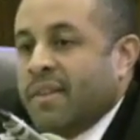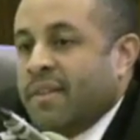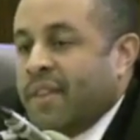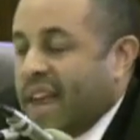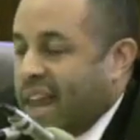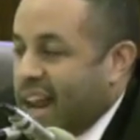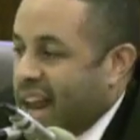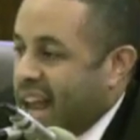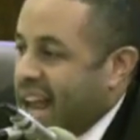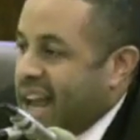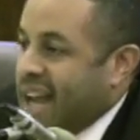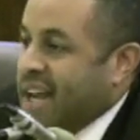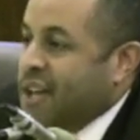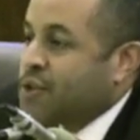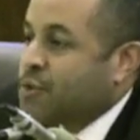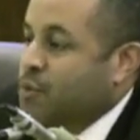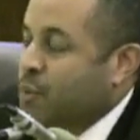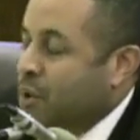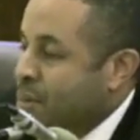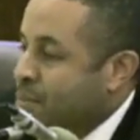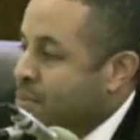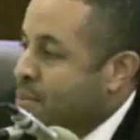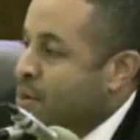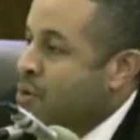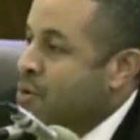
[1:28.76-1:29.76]
that as
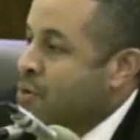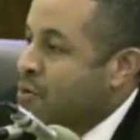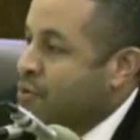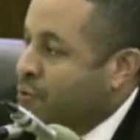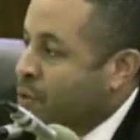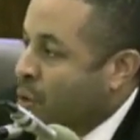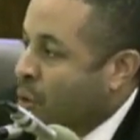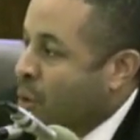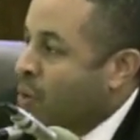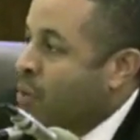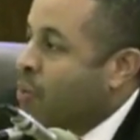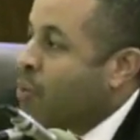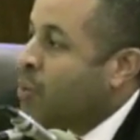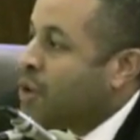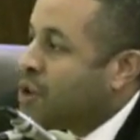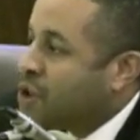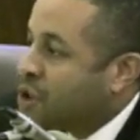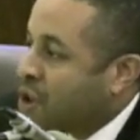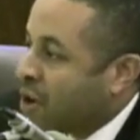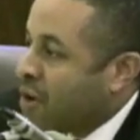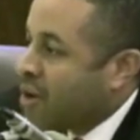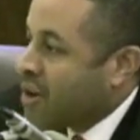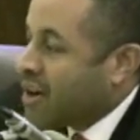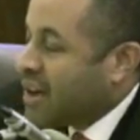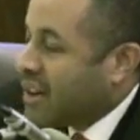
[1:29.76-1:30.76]
we move forward with
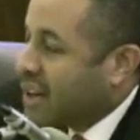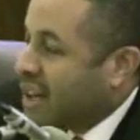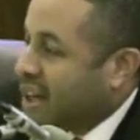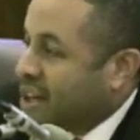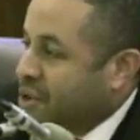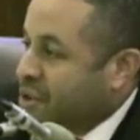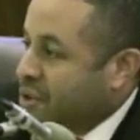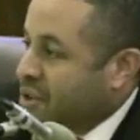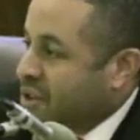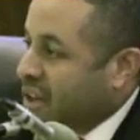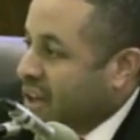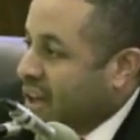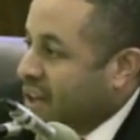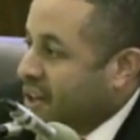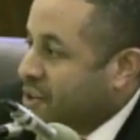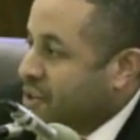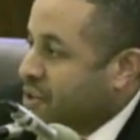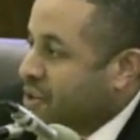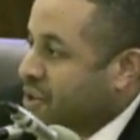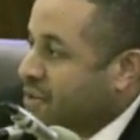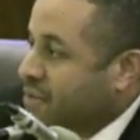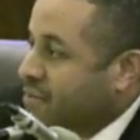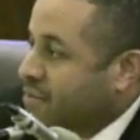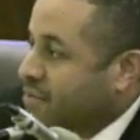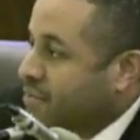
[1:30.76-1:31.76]
charter
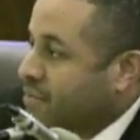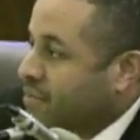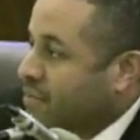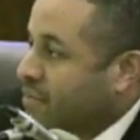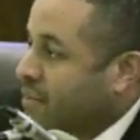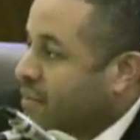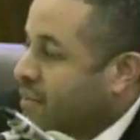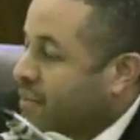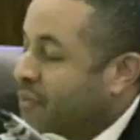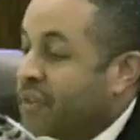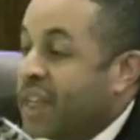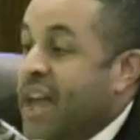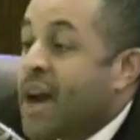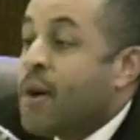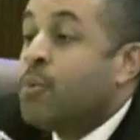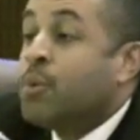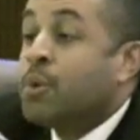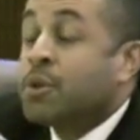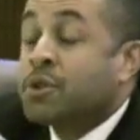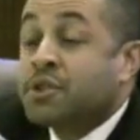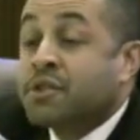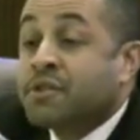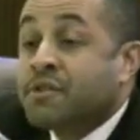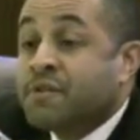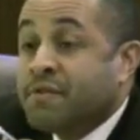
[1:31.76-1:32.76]
legislation, there
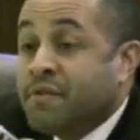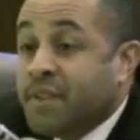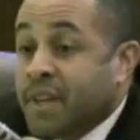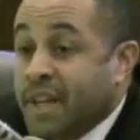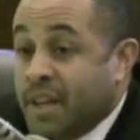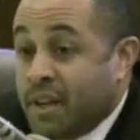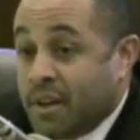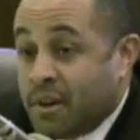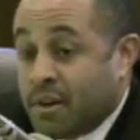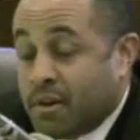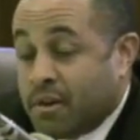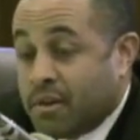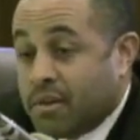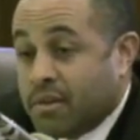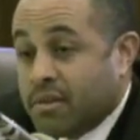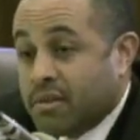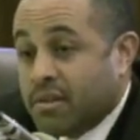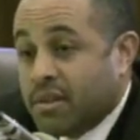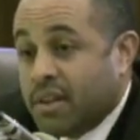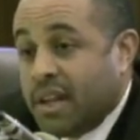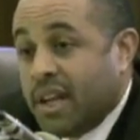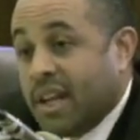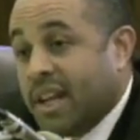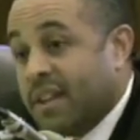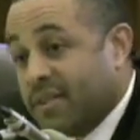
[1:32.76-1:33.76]
was fear
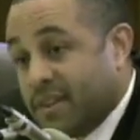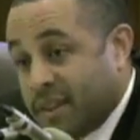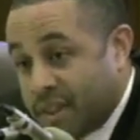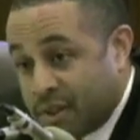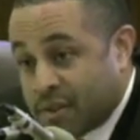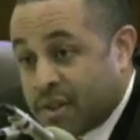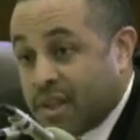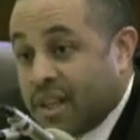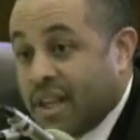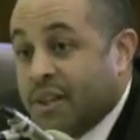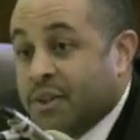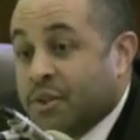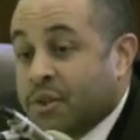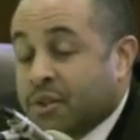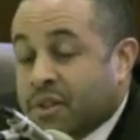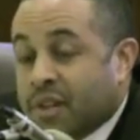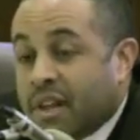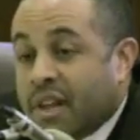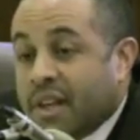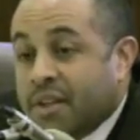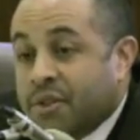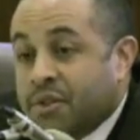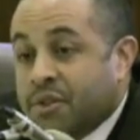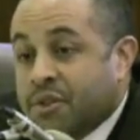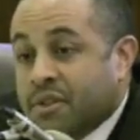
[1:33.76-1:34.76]
in this
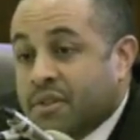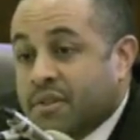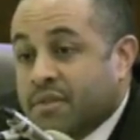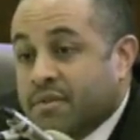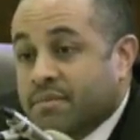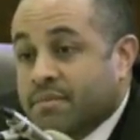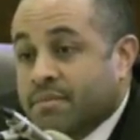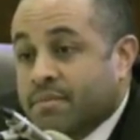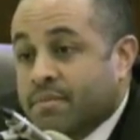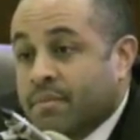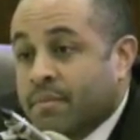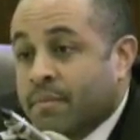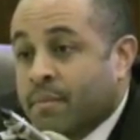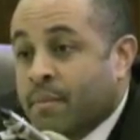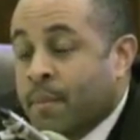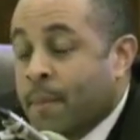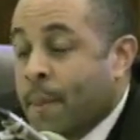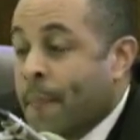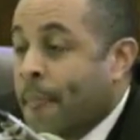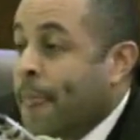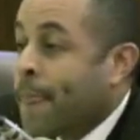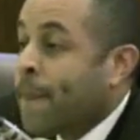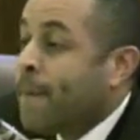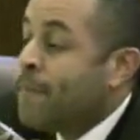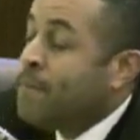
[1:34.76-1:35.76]
legislation
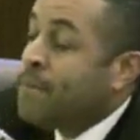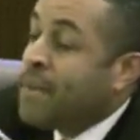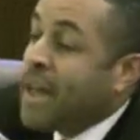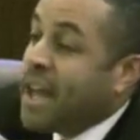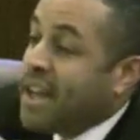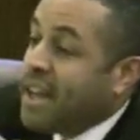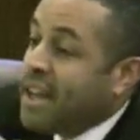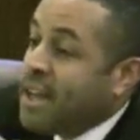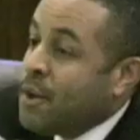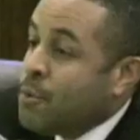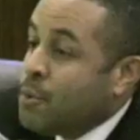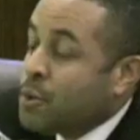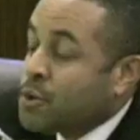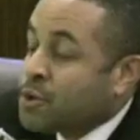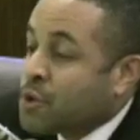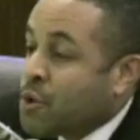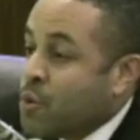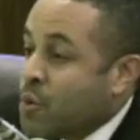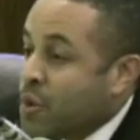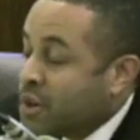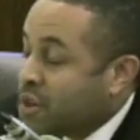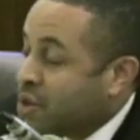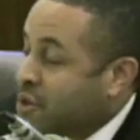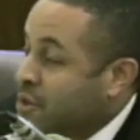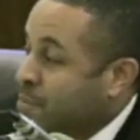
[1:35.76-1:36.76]
that it was
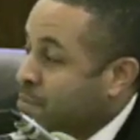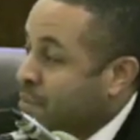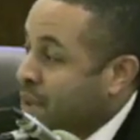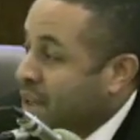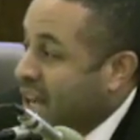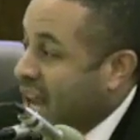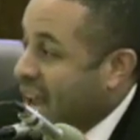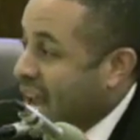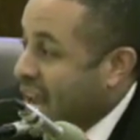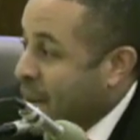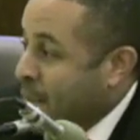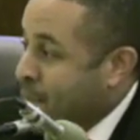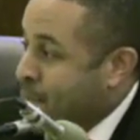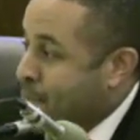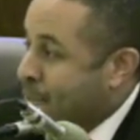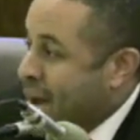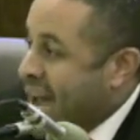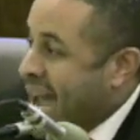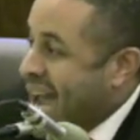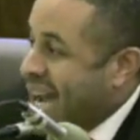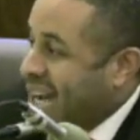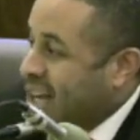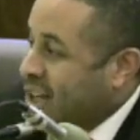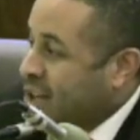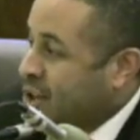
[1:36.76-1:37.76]
going to be a
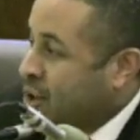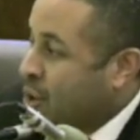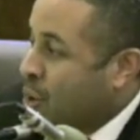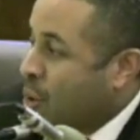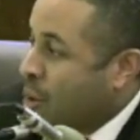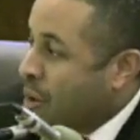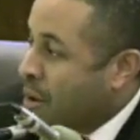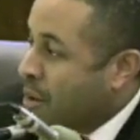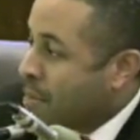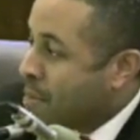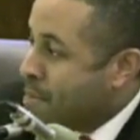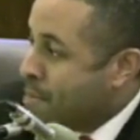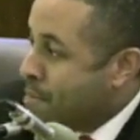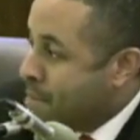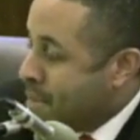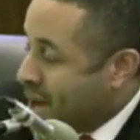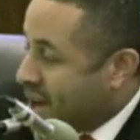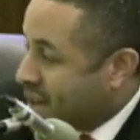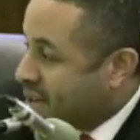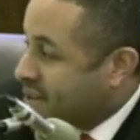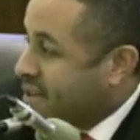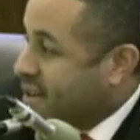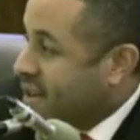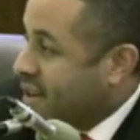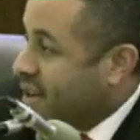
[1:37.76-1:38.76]
backdoor
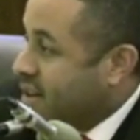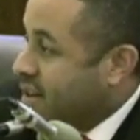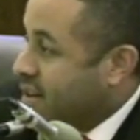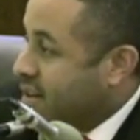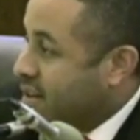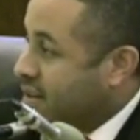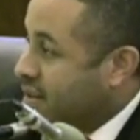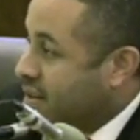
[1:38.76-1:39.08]
method